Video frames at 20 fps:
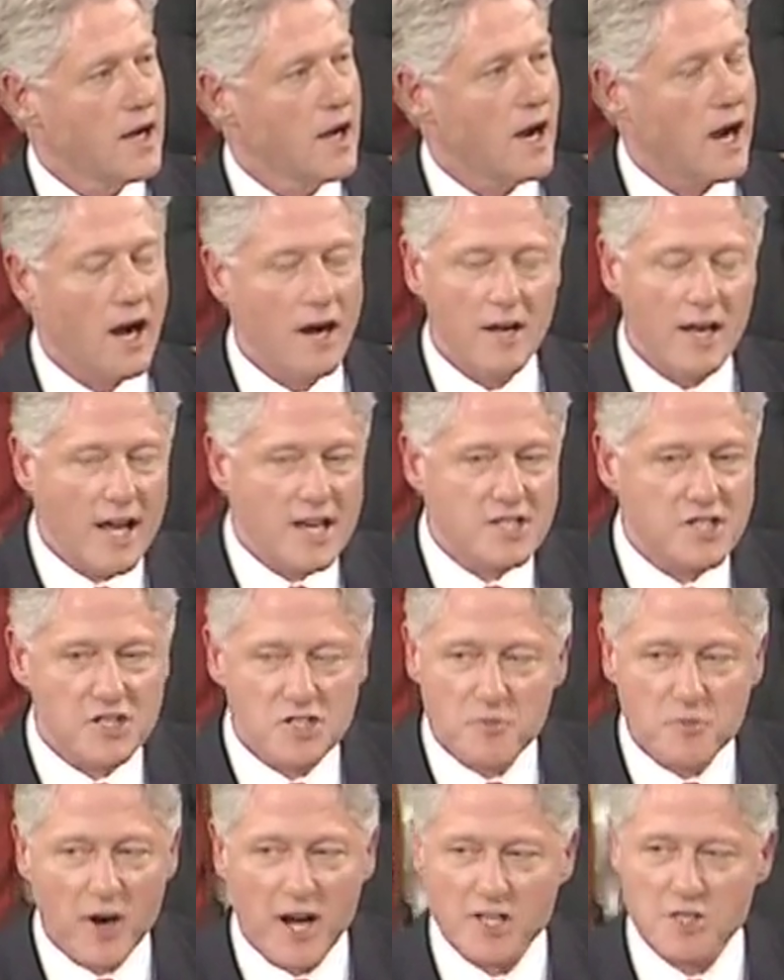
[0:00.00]
Our nation's
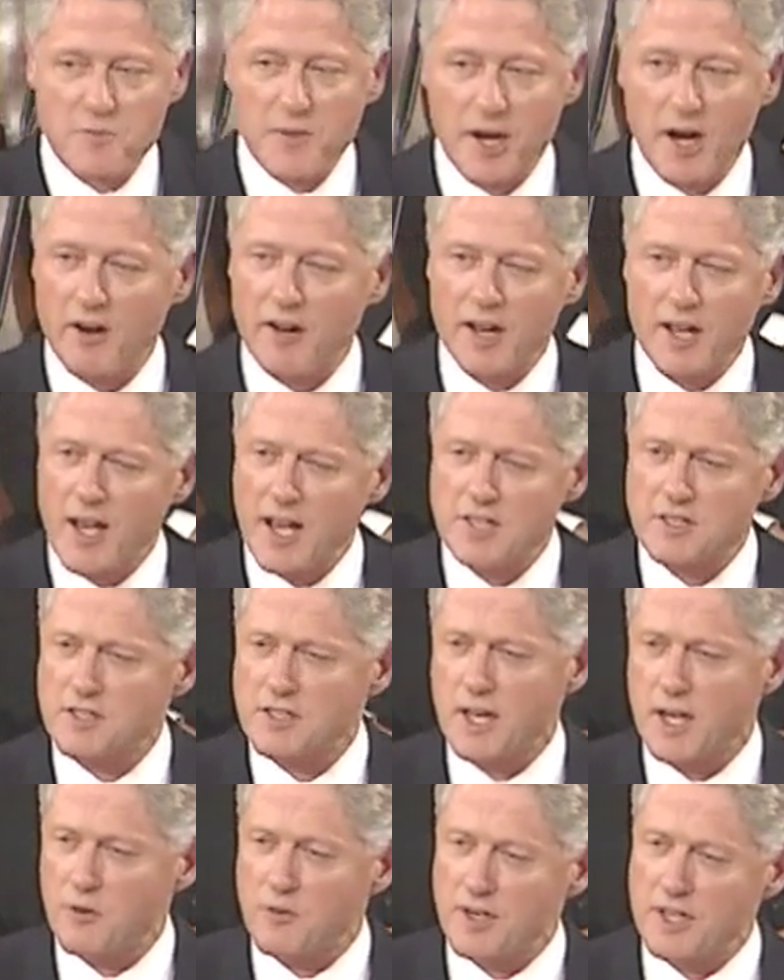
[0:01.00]
prosperity hasn't
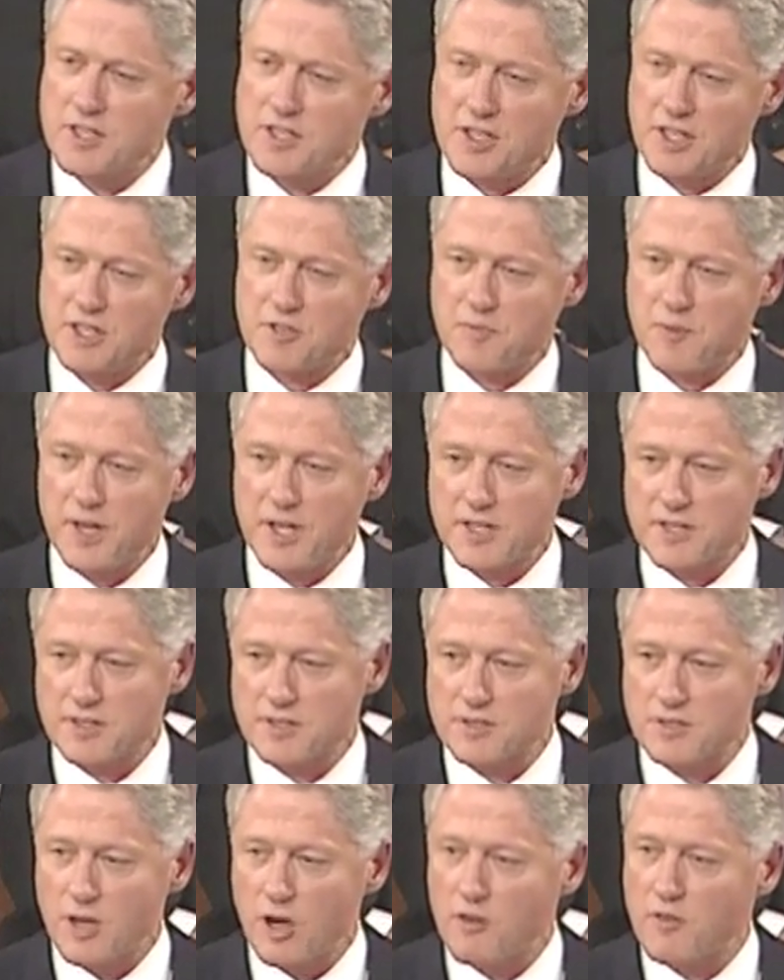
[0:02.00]
yet reached these
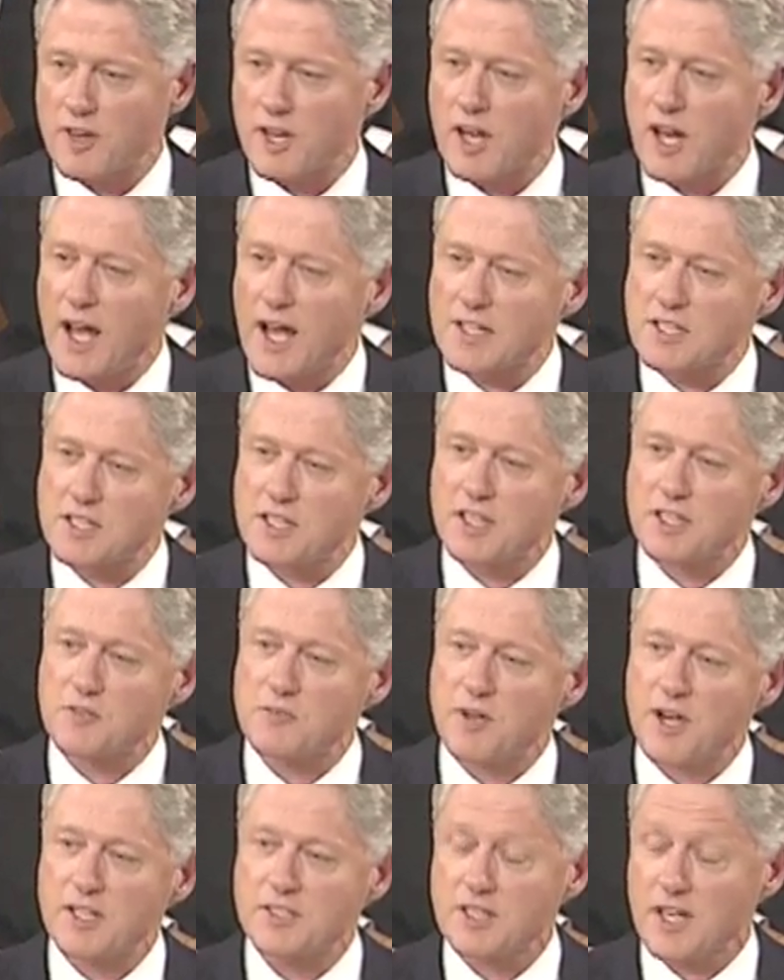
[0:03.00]
places. Over the last 6
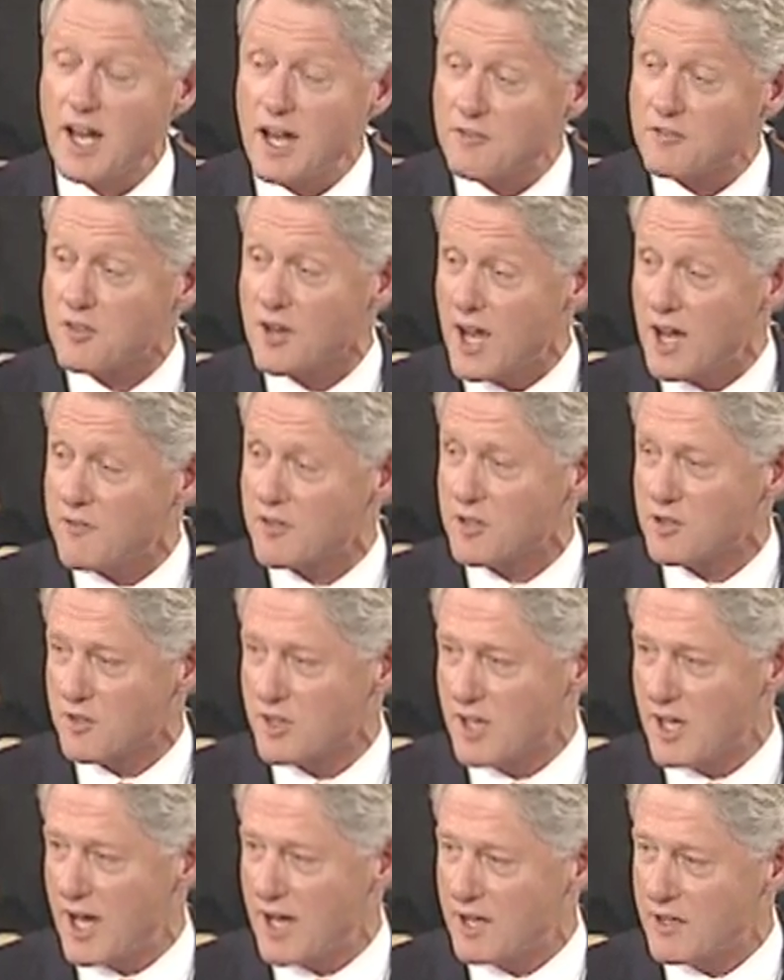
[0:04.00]
months, I've traveled to a
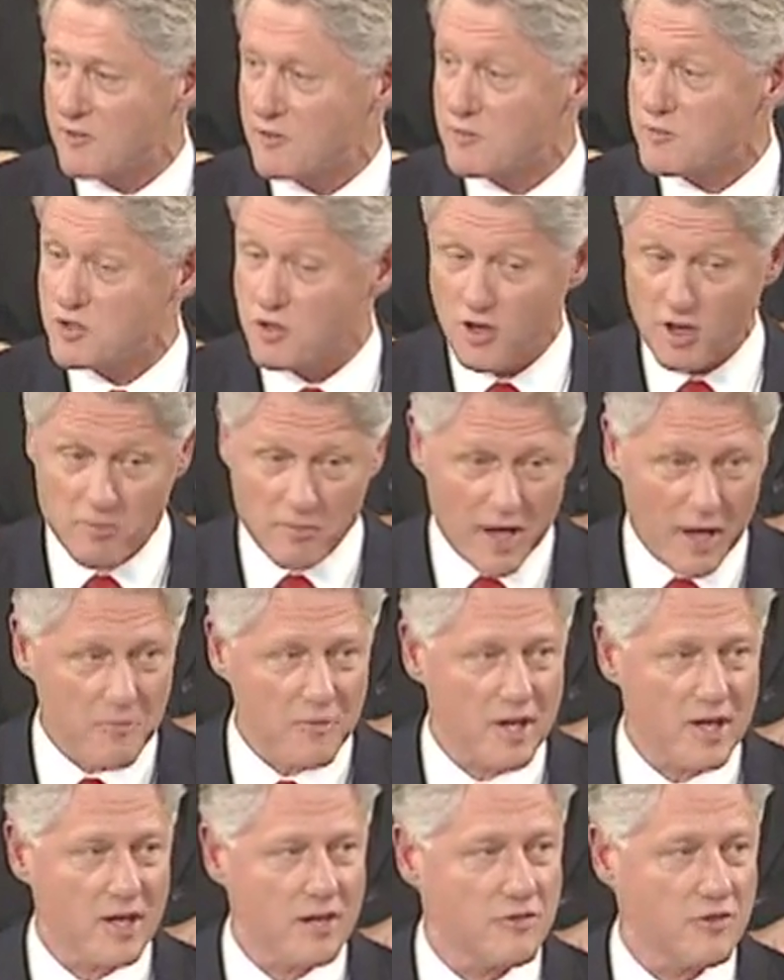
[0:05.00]
lot of them, joined by
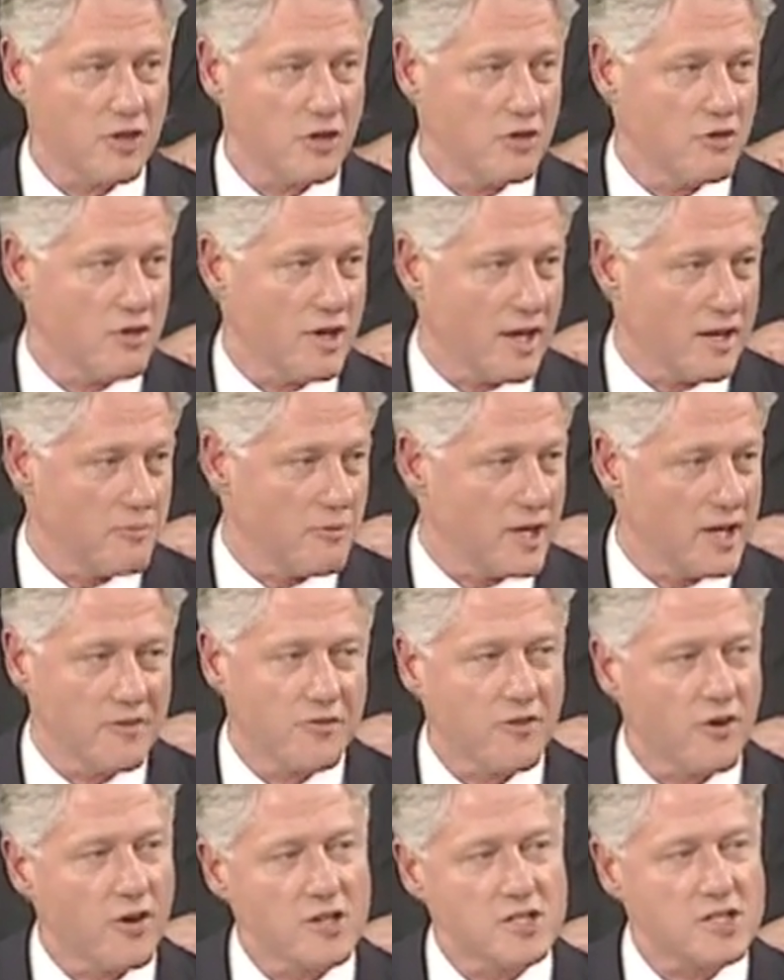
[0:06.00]
many of you and many
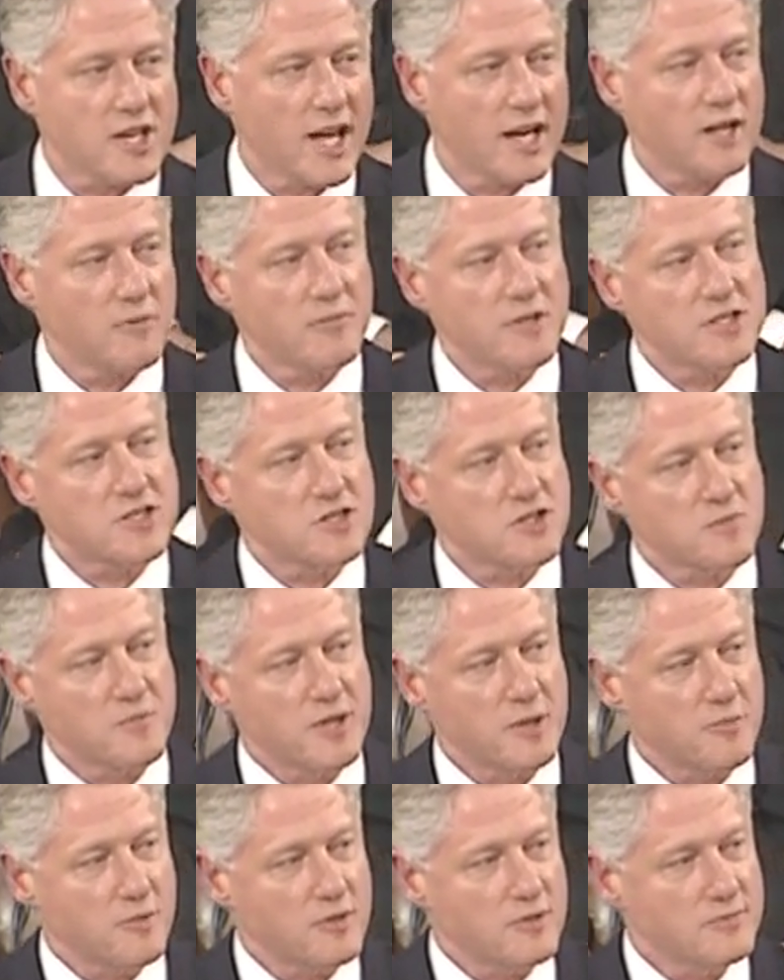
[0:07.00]
far-sighted business
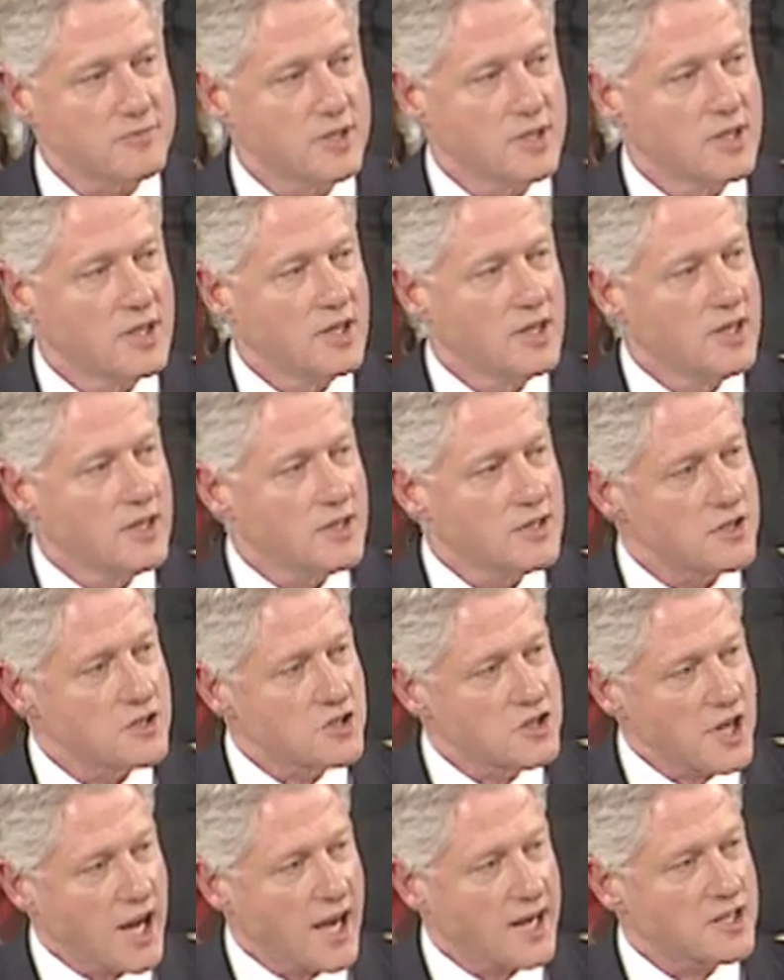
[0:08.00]
people, to
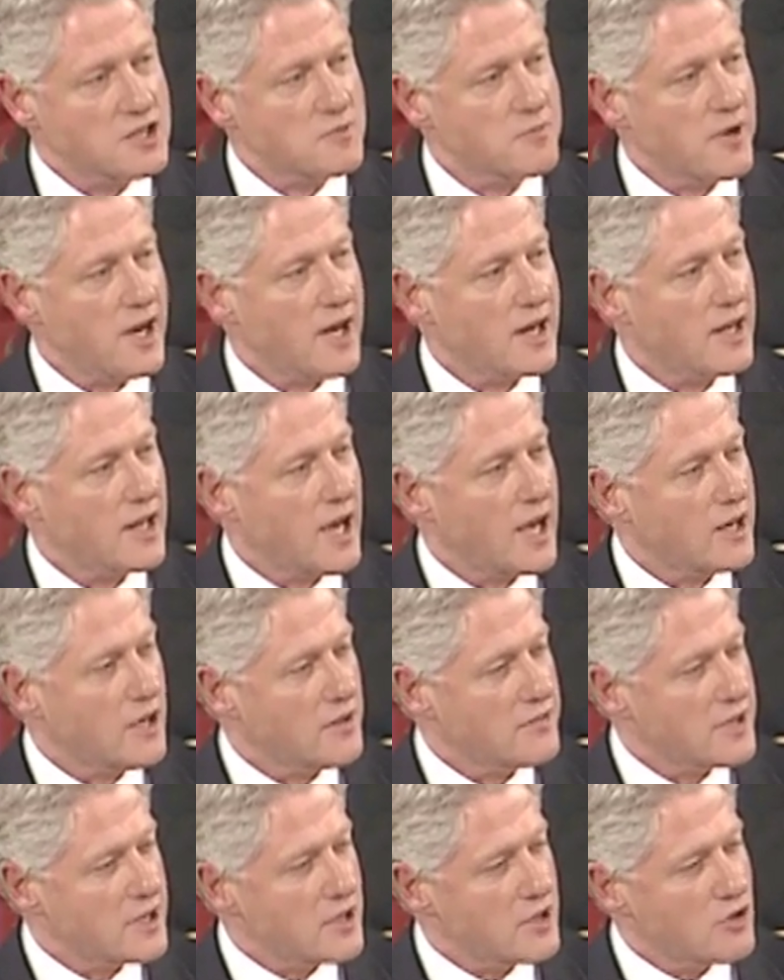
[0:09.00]
shine a spotlight
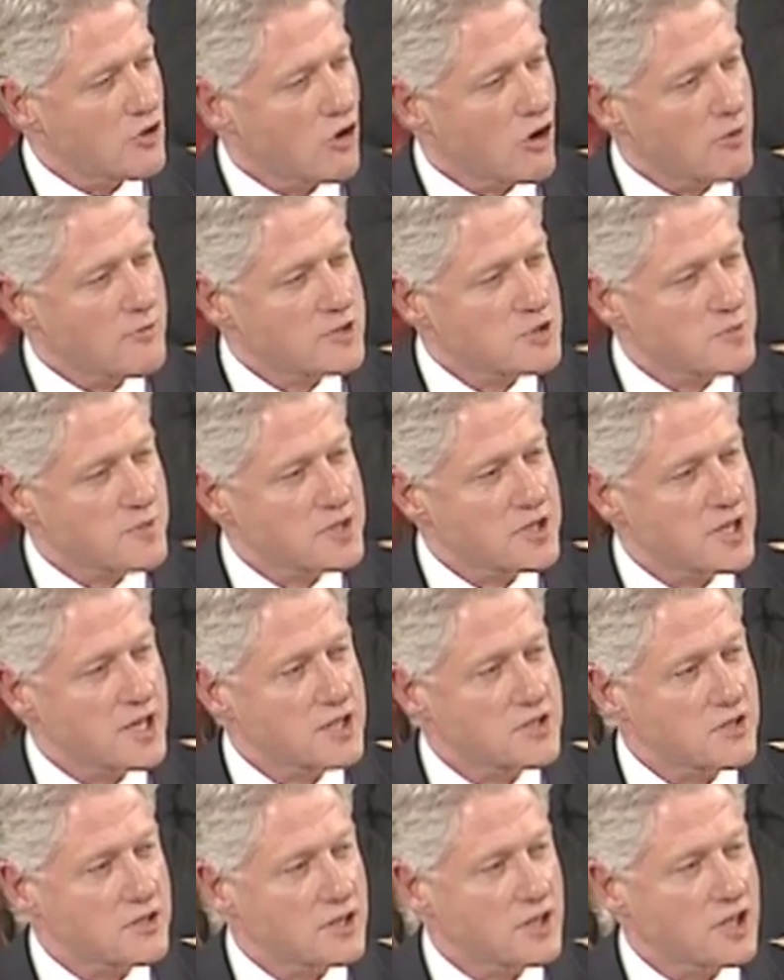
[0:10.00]
on the enormous
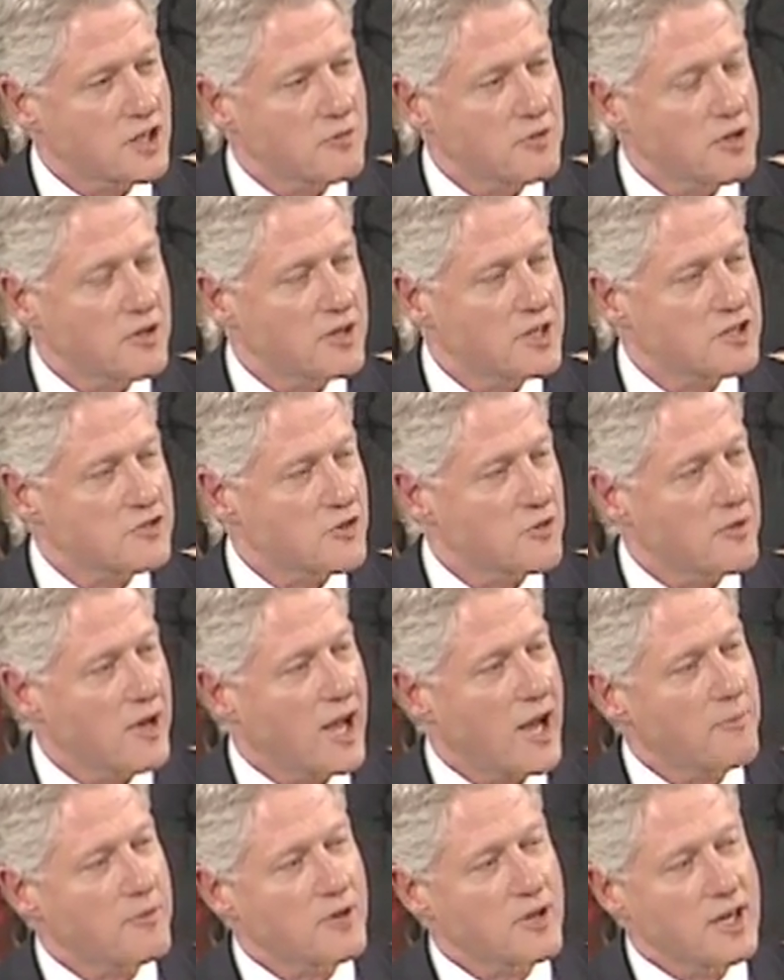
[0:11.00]
potential in communities from
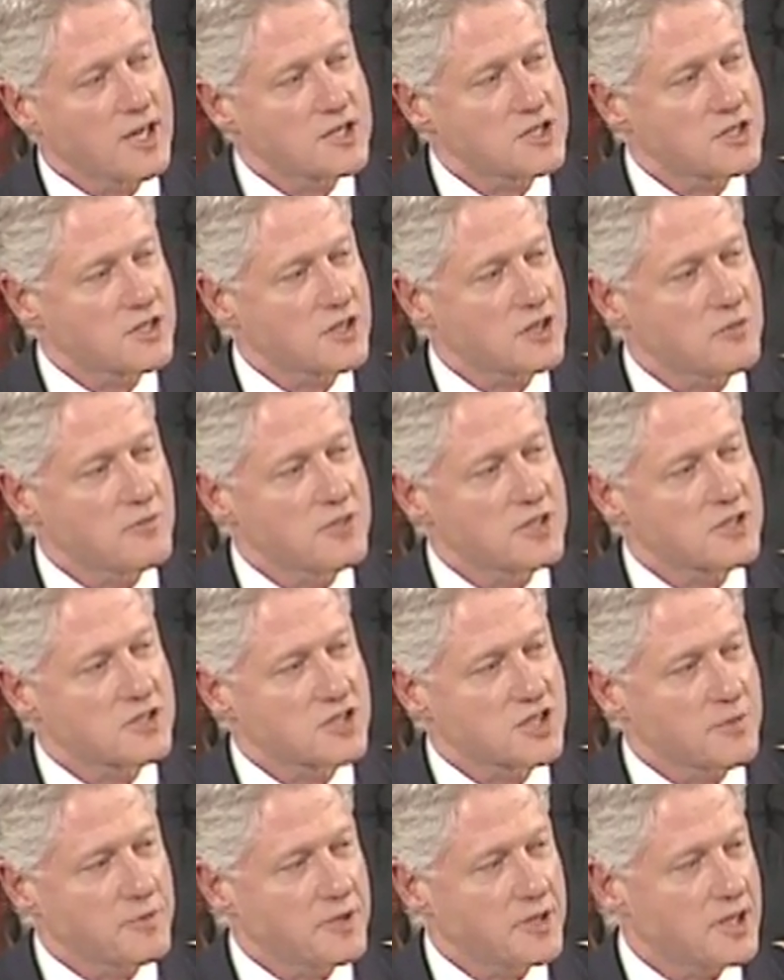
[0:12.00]
Appalachia to the
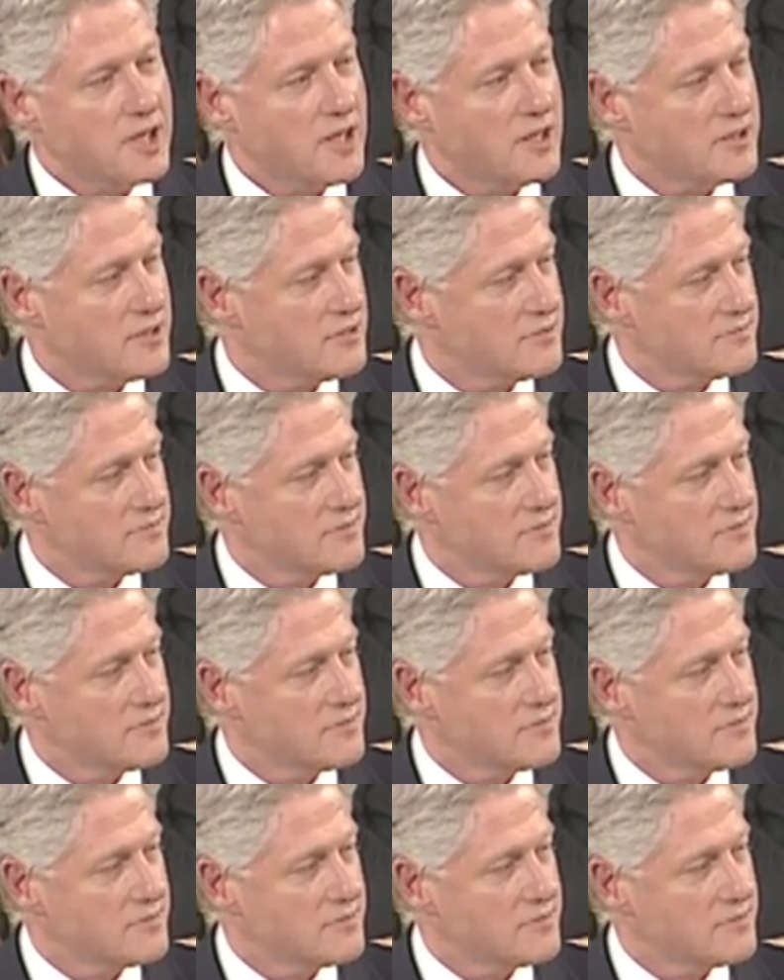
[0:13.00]
Mississippi Delta,